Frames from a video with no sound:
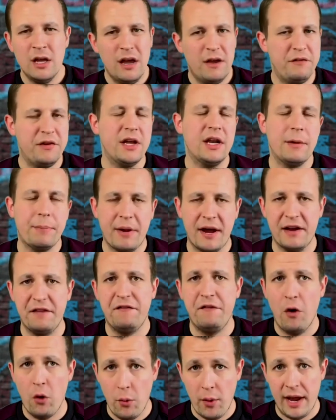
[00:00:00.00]
if you're going to pay
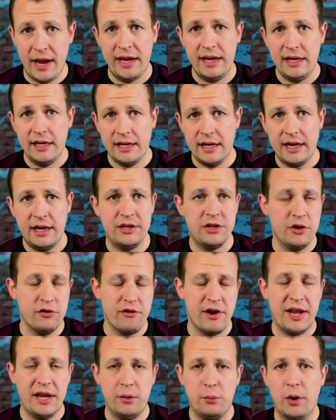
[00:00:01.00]
40 and you
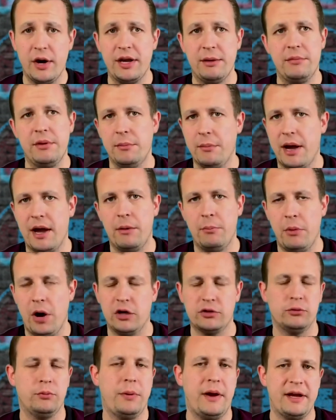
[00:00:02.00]
really want him, you might
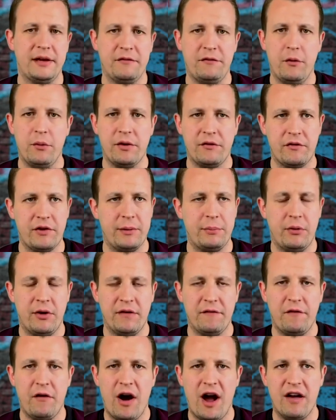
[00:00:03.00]
as well pay the
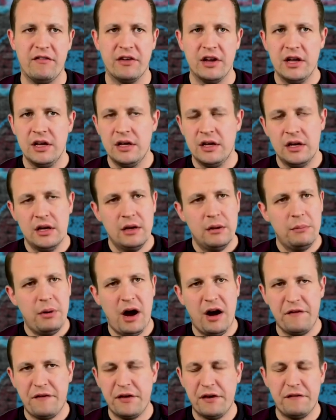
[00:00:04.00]
43.5. But
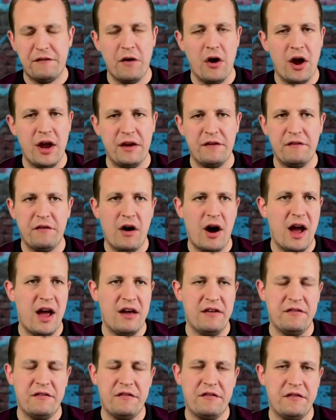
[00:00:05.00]
I think
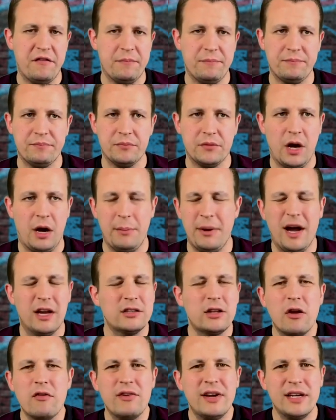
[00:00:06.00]
35... I mean, I
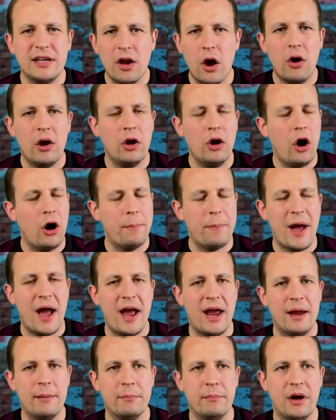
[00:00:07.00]
don't really know a lot
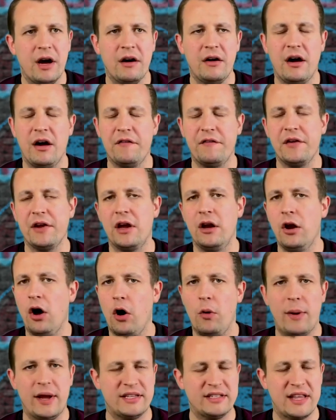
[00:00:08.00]
about him. I think a lot
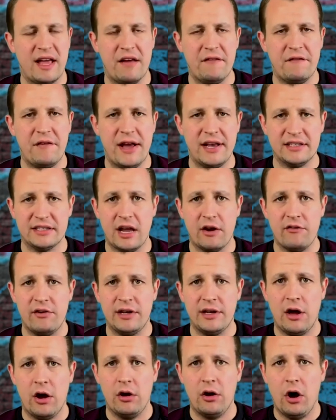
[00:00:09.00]
of West Ham fans don't
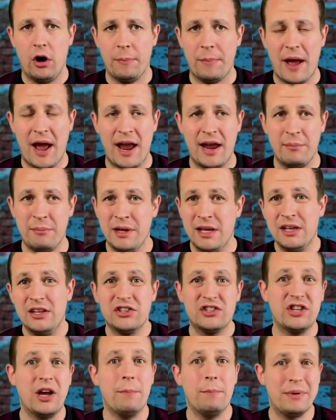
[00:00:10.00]
really know a lot about him.
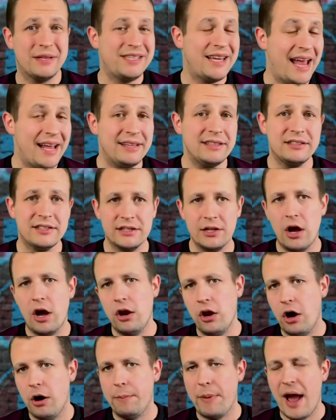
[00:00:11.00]
Some pretend to know a
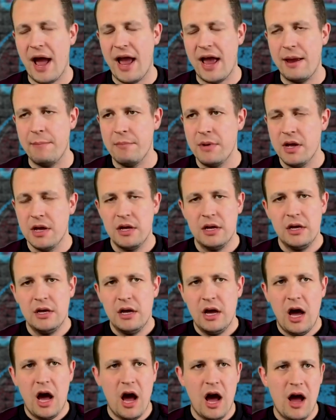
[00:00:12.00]
lot about
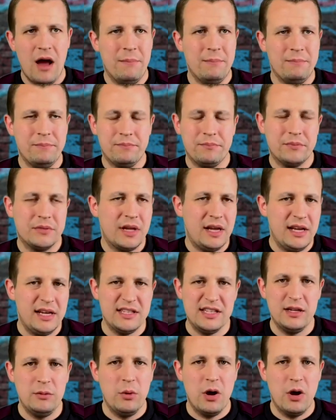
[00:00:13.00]
him. Is he